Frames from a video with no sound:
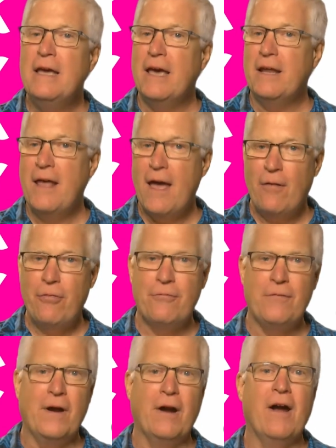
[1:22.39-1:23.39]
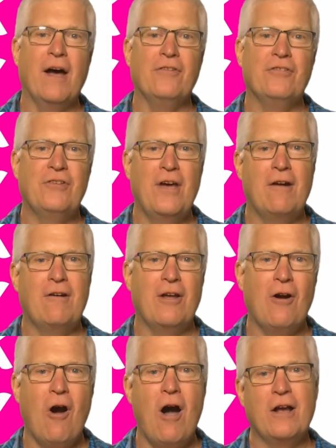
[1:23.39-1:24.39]
and health fair on Saturday,
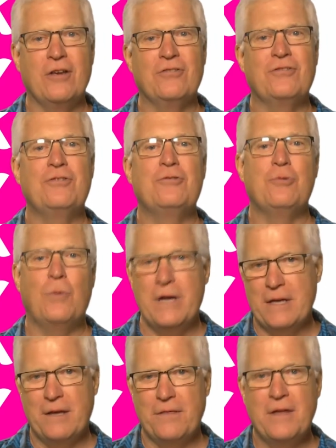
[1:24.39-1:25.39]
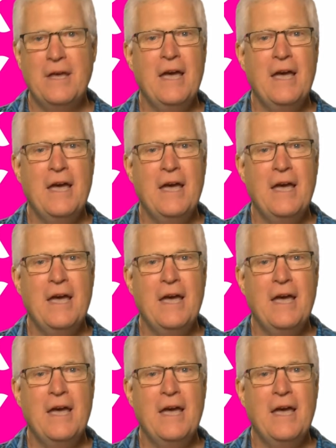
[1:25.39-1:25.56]
August 20th.